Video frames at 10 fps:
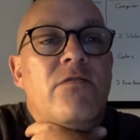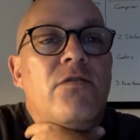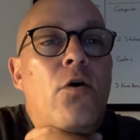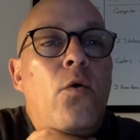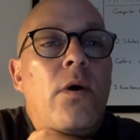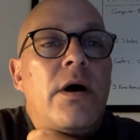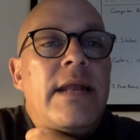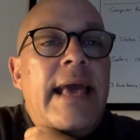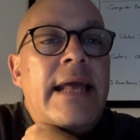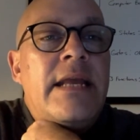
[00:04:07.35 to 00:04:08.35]
So
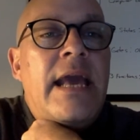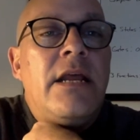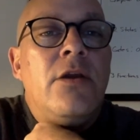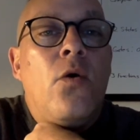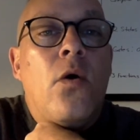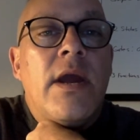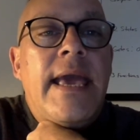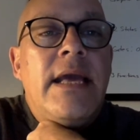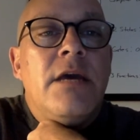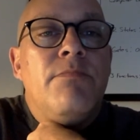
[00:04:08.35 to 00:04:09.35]
an AND gate and an OR
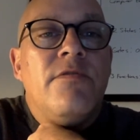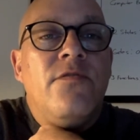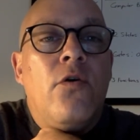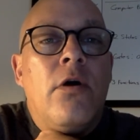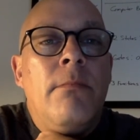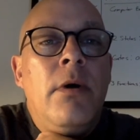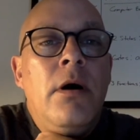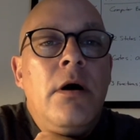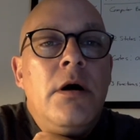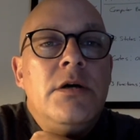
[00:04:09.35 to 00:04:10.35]
gate can perform
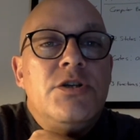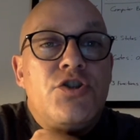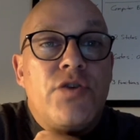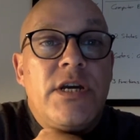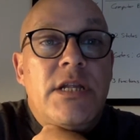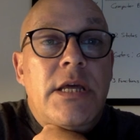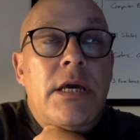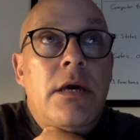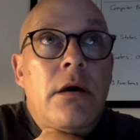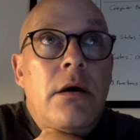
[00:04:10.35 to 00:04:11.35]

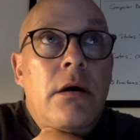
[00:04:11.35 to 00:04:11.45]
strictly